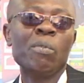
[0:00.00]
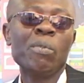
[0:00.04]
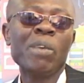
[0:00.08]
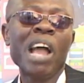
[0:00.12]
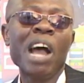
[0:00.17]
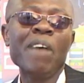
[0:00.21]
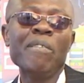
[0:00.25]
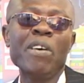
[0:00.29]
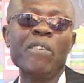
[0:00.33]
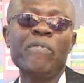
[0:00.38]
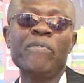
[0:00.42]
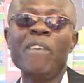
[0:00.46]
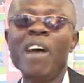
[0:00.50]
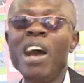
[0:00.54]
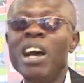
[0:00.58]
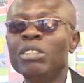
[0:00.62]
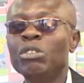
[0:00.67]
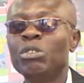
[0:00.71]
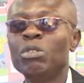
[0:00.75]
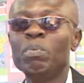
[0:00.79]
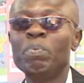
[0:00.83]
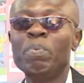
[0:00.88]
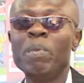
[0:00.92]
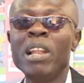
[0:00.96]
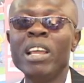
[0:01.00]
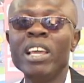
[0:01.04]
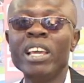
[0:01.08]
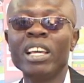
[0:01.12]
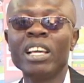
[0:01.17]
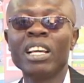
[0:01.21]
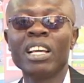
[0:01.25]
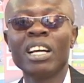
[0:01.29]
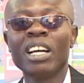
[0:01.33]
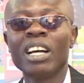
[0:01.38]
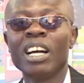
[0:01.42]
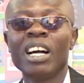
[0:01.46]
We have a fan to
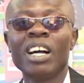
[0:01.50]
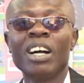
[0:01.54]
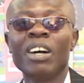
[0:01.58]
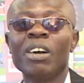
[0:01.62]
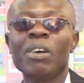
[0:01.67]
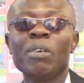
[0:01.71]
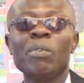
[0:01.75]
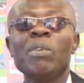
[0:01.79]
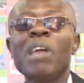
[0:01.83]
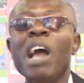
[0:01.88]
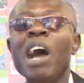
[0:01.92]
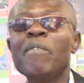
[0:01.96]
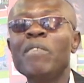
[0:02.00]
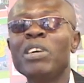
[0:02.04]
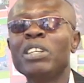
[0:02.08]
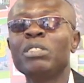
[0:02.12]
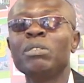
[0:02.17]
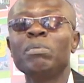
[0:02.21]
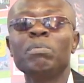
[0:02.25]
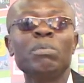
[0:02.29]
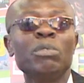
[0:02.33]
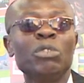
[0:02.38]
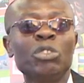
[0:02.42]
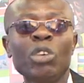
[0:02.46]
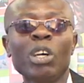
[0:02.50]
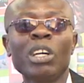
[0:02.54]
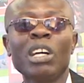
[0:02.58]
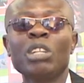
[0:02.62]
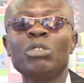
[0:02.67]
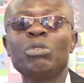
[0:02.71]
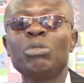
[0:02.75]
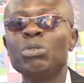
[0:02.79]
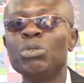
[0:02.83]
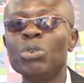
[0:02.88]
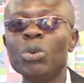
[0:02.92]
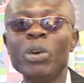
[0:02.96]
play. We have a
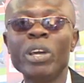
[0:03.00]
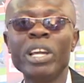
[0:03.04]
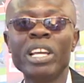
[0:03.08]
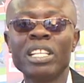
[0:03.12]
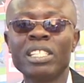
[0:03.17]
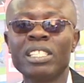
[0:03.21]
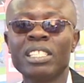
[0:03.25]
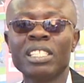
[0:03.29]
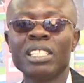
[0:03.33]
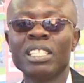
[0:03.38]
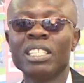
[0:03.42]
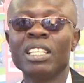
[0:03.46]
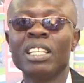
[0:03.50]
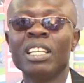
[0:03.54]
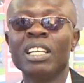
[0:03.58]
soccer to do it.